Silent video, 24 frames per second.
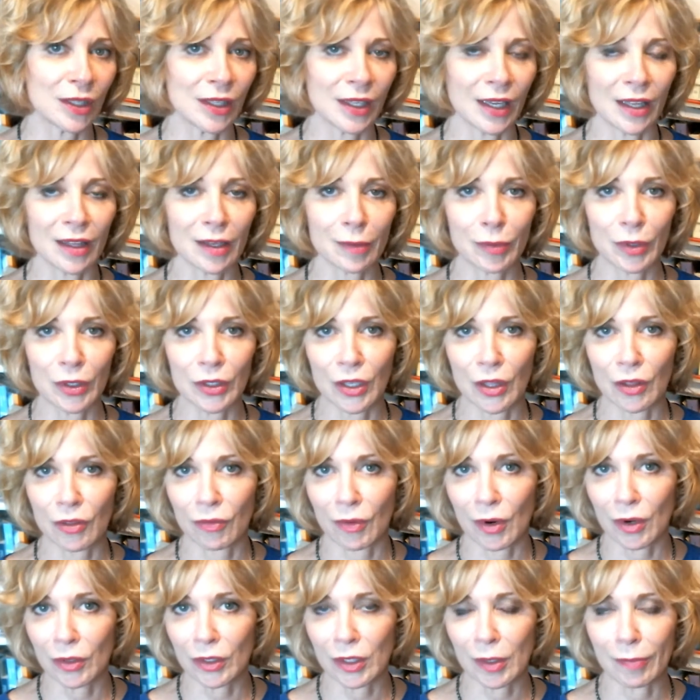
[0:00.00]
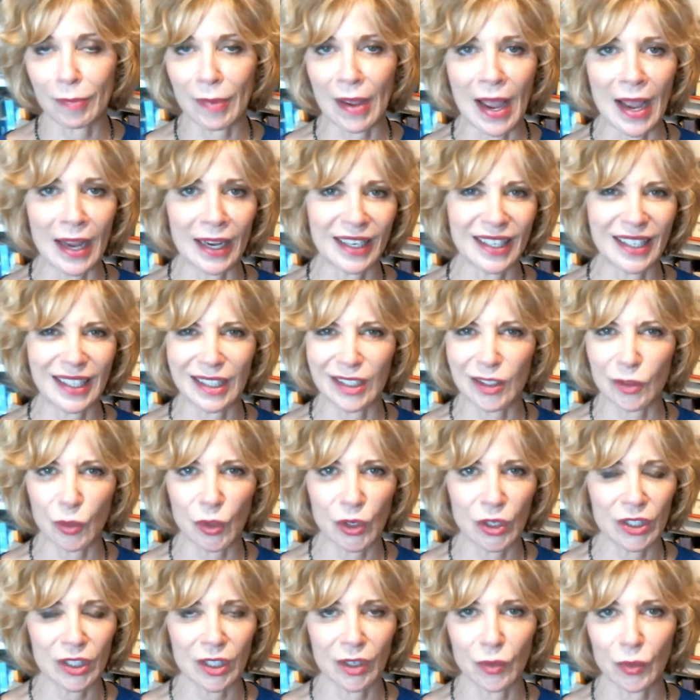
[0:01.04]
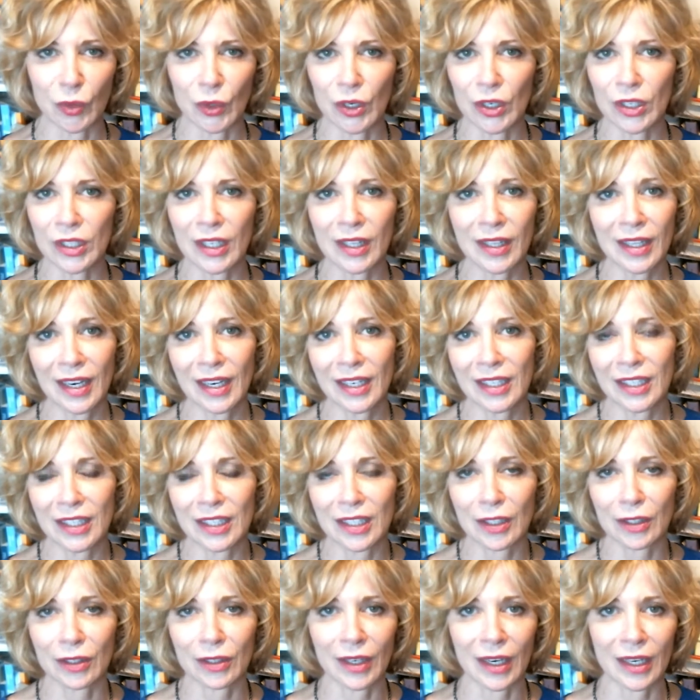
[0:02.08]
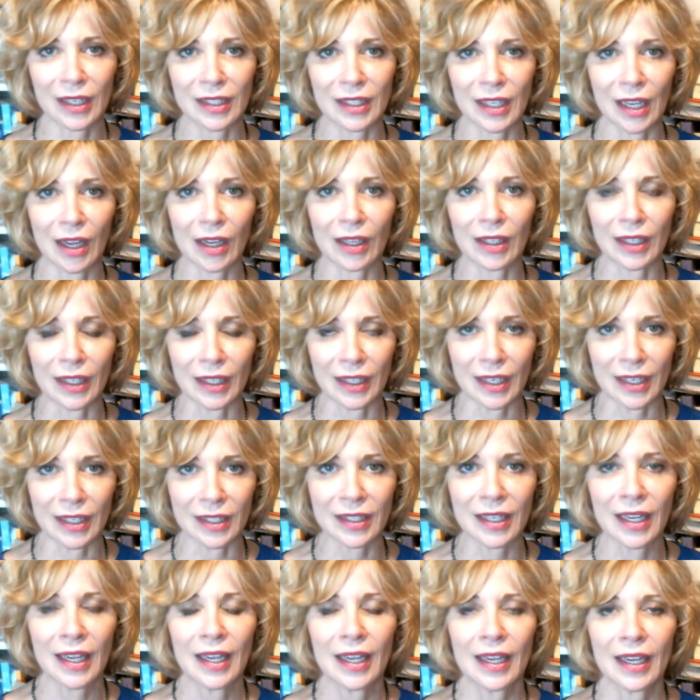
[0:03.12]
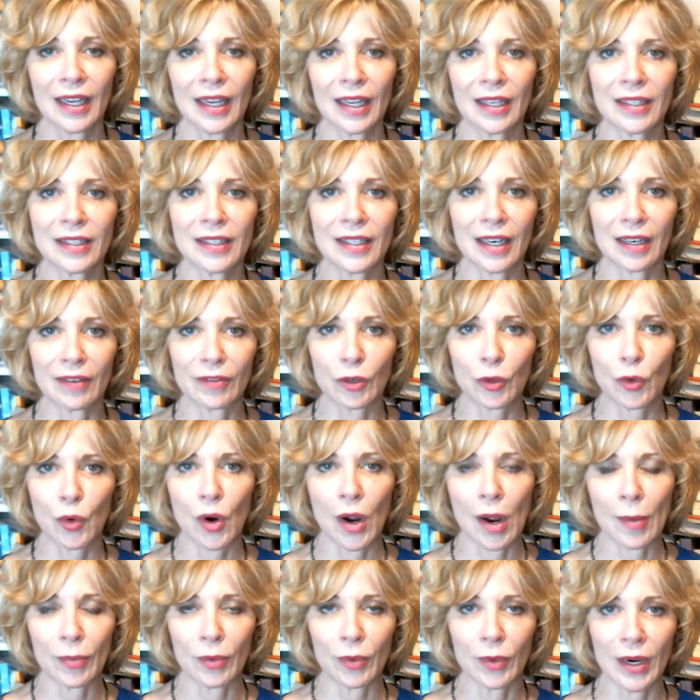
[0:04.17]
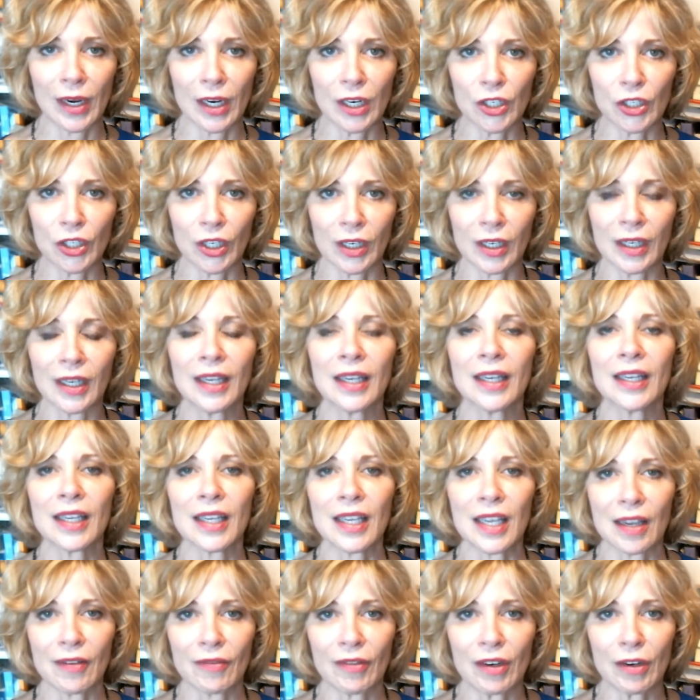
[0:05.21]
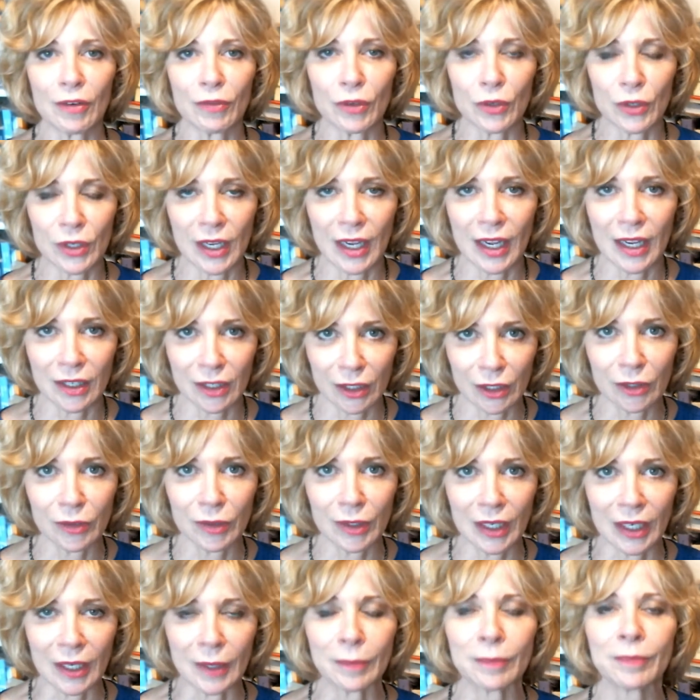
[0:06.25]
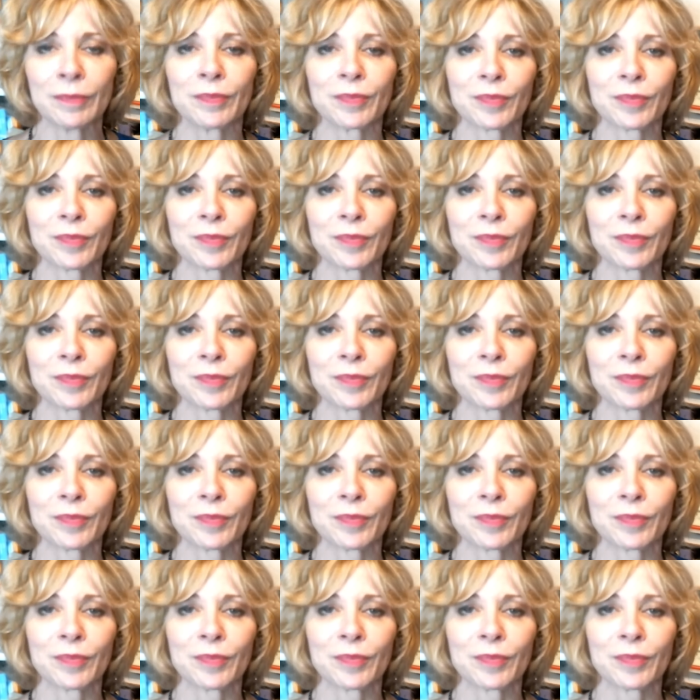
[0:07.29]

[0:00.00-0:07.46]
it, the other person throws it back, and it gets worse and worse, and then it just creates ugliness instead of cooperation, even if you can't agree.